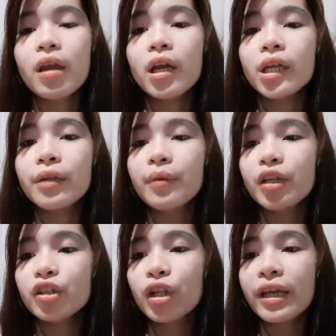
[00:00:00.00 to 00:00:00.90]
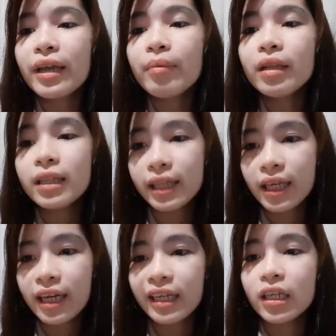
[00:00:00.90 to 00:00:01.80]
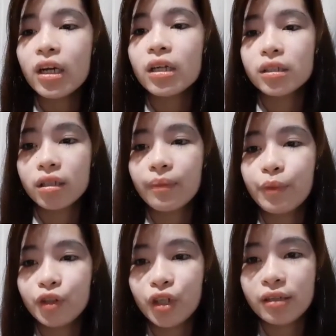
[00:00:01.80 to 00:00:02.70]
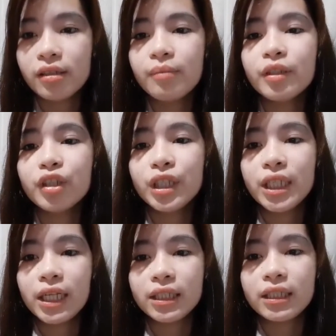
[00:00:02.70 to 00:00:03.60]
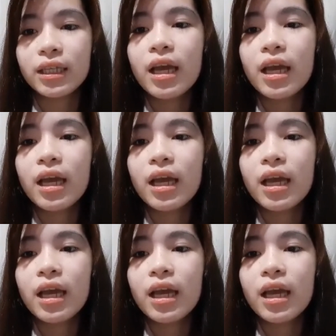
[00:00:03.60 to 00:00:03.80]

Diminish liability and cost of purchasing materials.